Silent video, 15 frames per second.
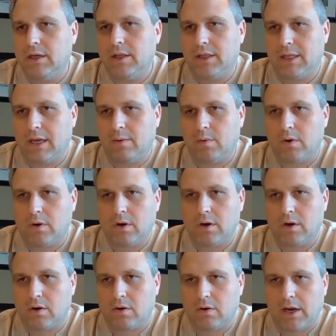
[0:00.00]
They were
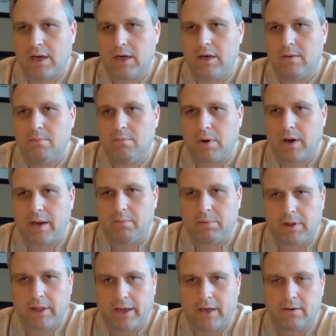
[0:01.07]
created by
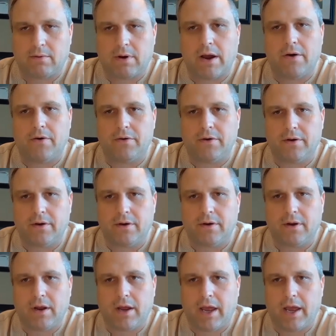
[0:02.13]
playing around
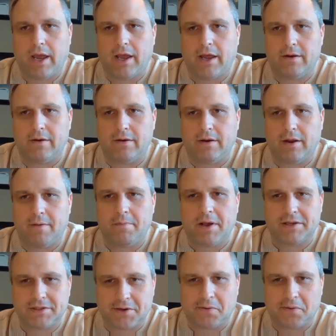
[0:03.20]
and
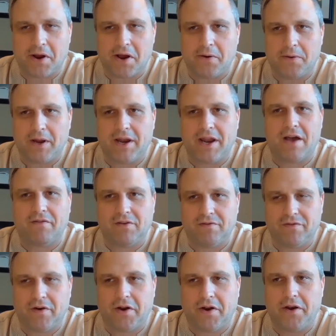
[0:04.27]
messing around and having
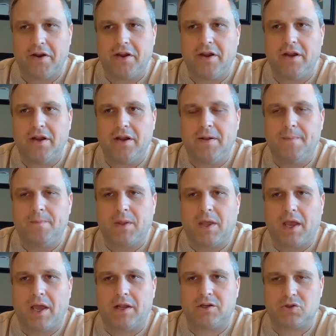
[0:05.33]
fun
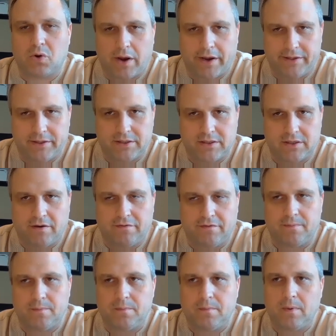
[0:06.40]
and trying
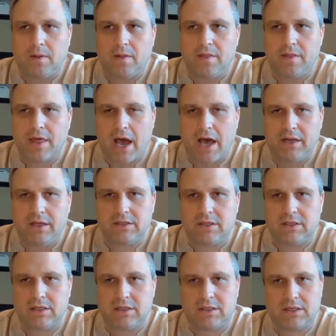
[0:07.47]
stuff. That
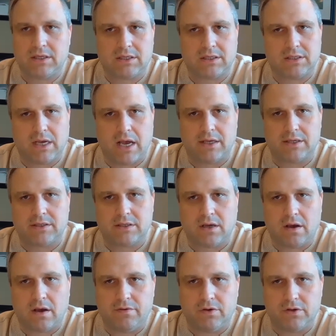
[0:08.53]
is the success
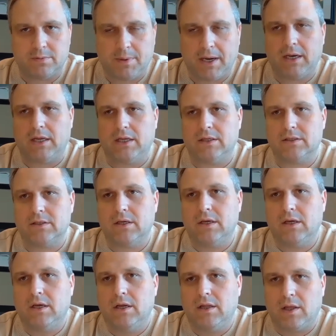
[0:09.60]
of those paintings.
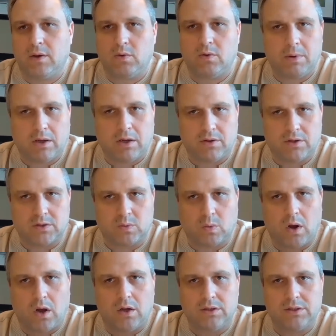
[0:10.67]
They wouldn't be on those
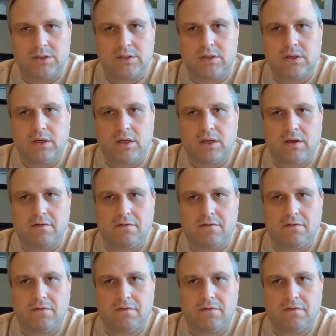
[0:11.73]
walls if